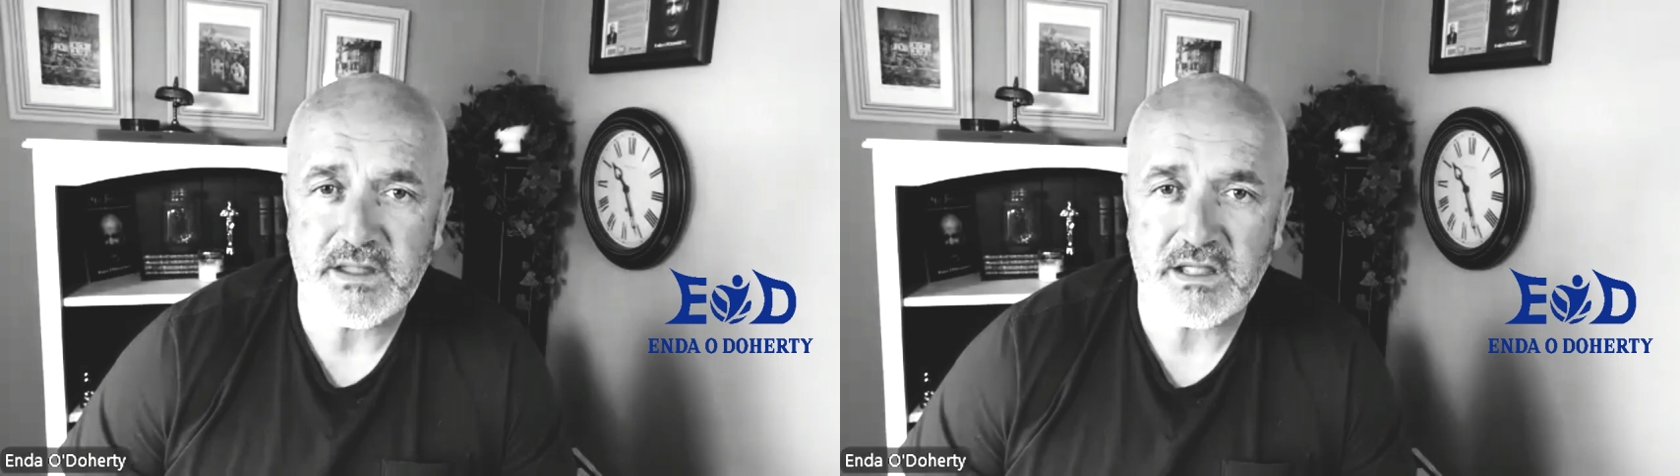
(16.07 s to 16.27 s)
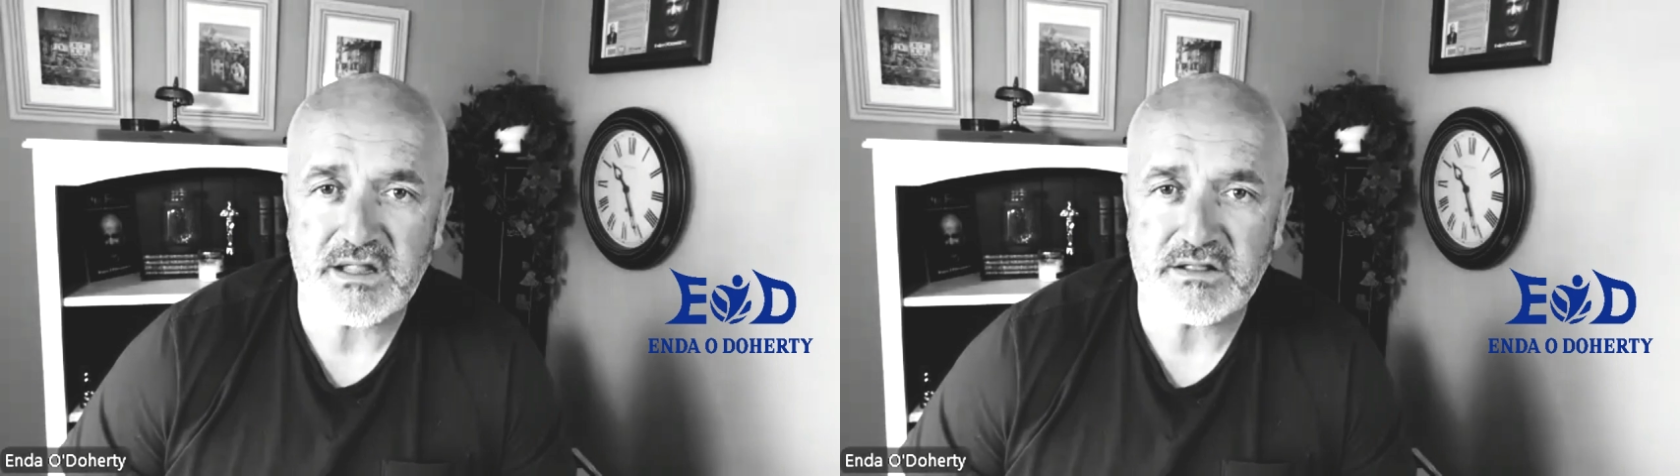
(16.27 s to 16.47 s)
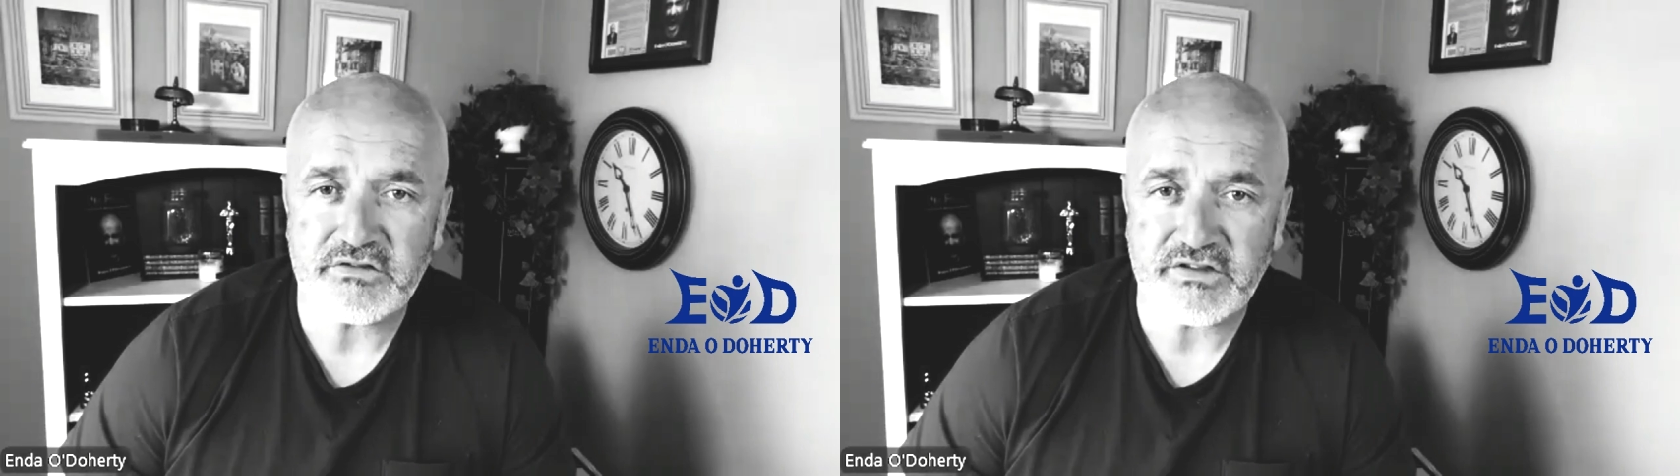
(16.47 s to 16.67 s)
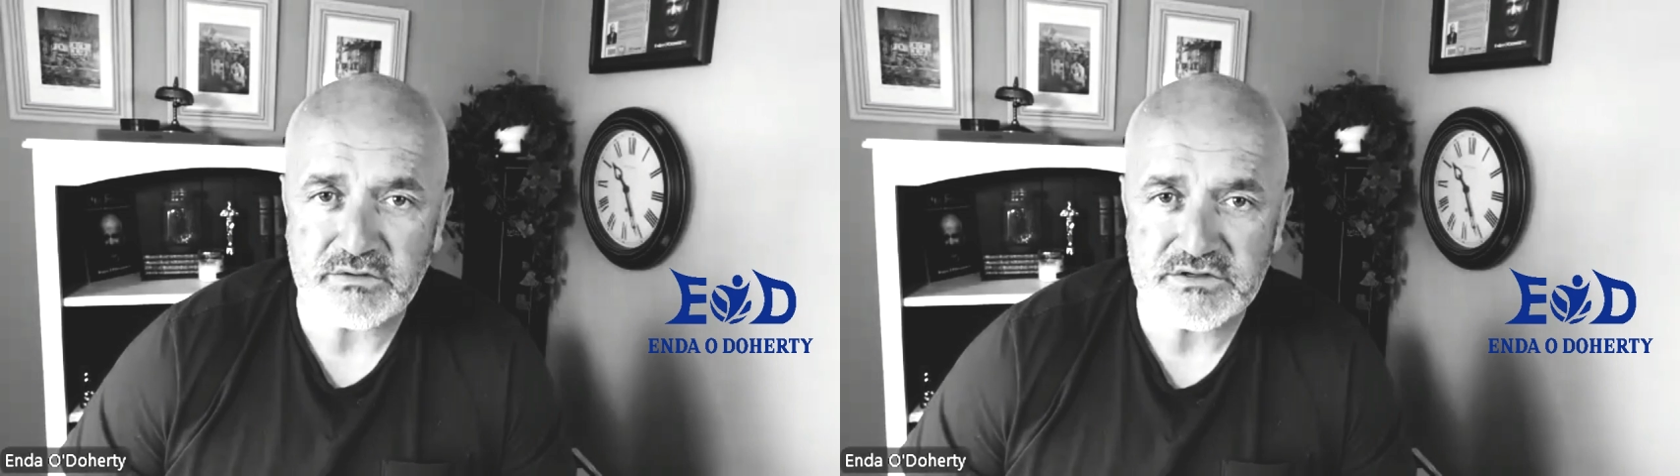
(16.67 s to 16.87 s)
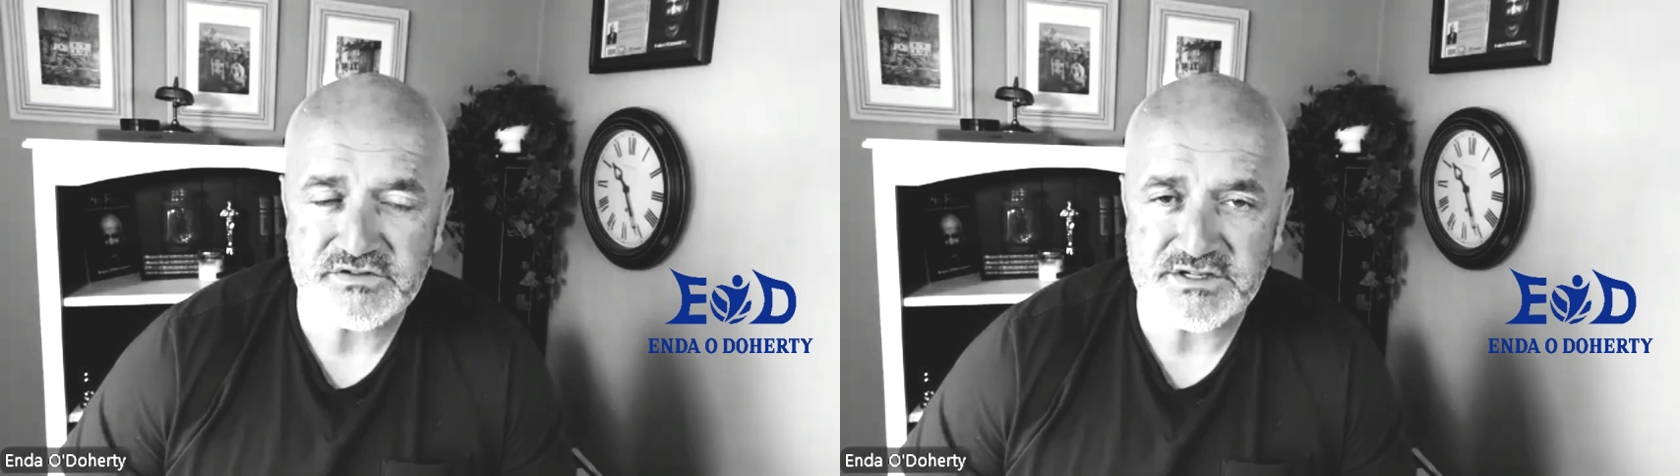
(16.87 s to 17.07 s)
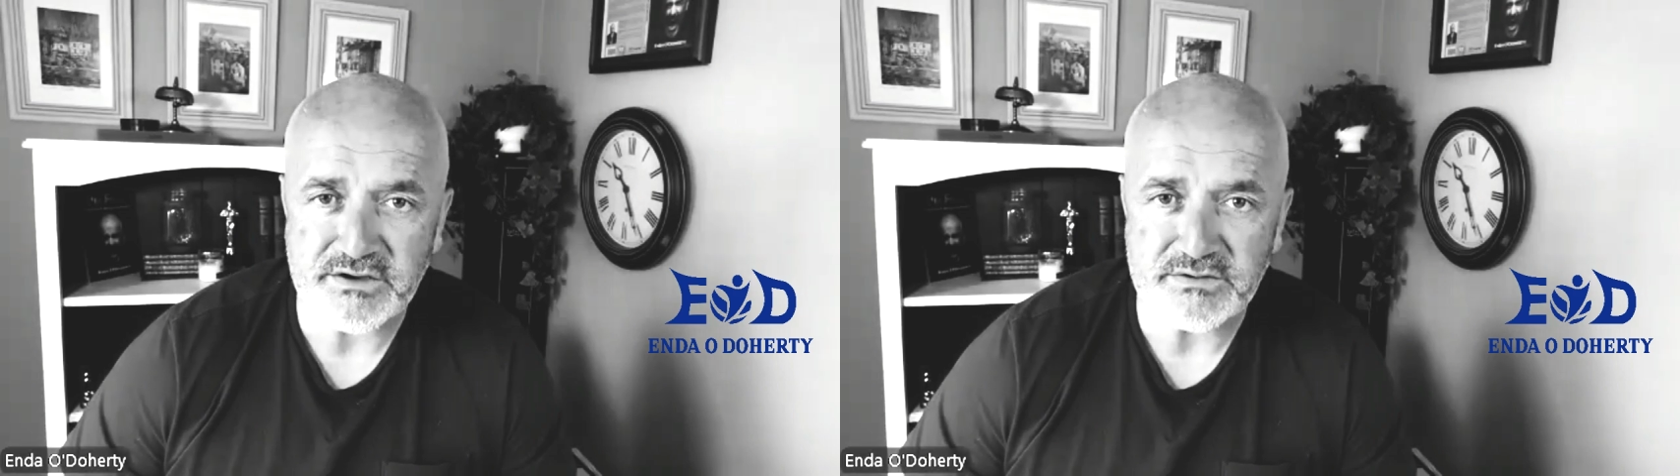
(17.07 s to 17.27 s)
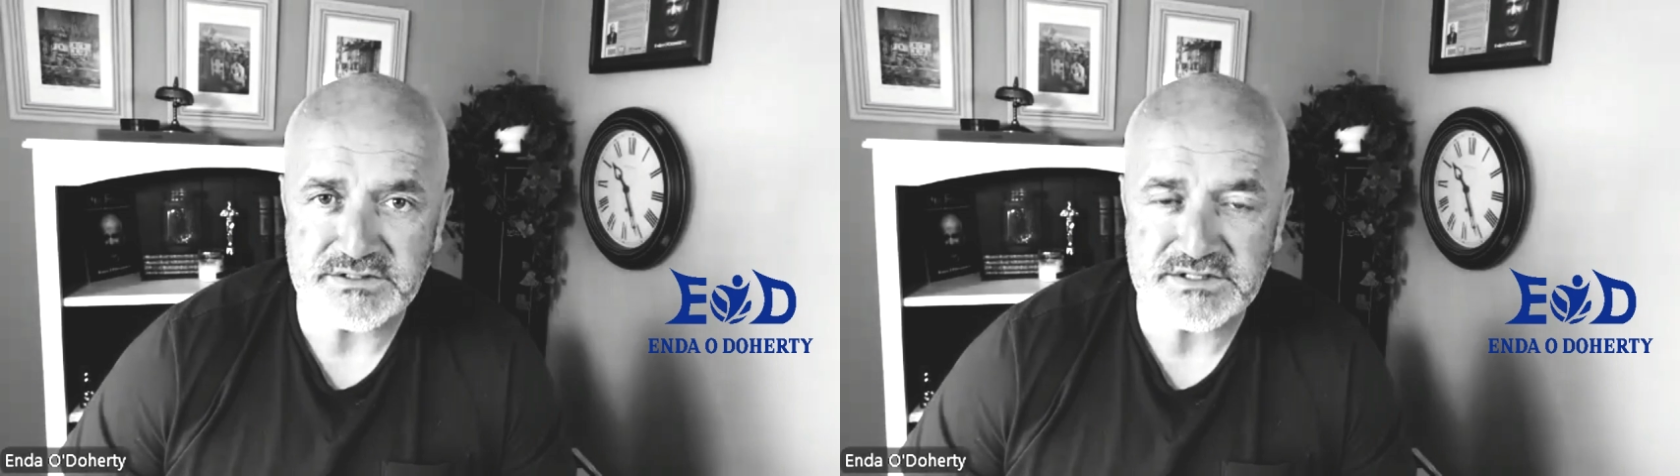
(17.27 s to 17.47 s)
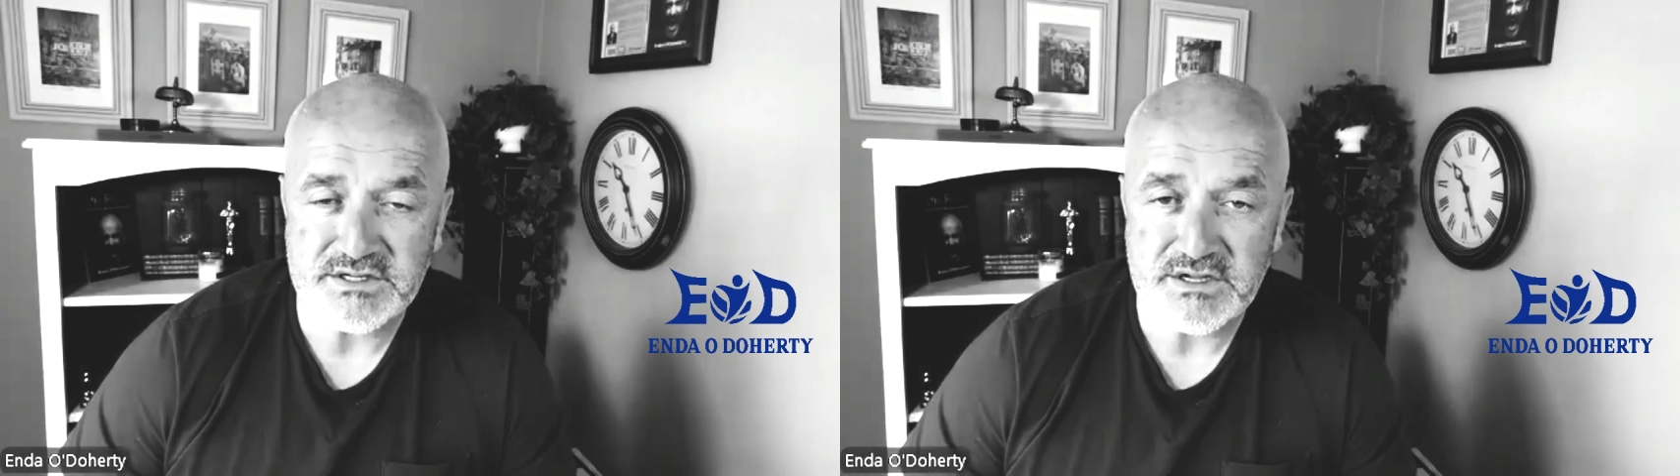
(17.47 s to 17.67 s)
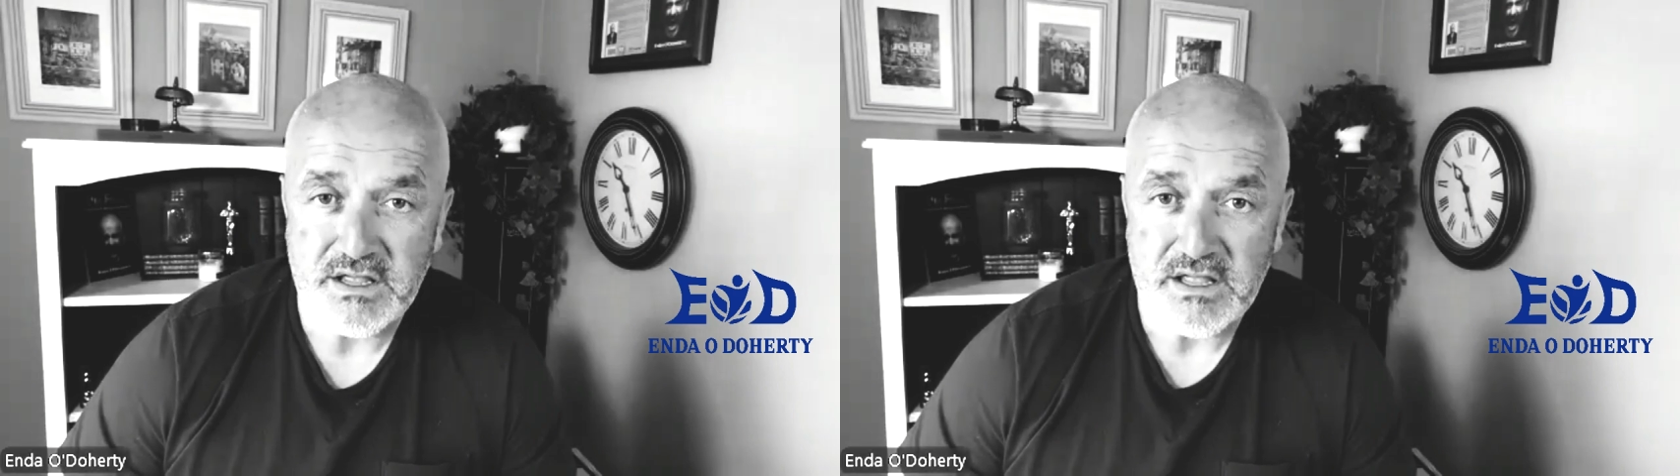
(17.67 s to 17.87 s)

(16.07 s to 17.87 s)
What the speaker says: and the sound of sirens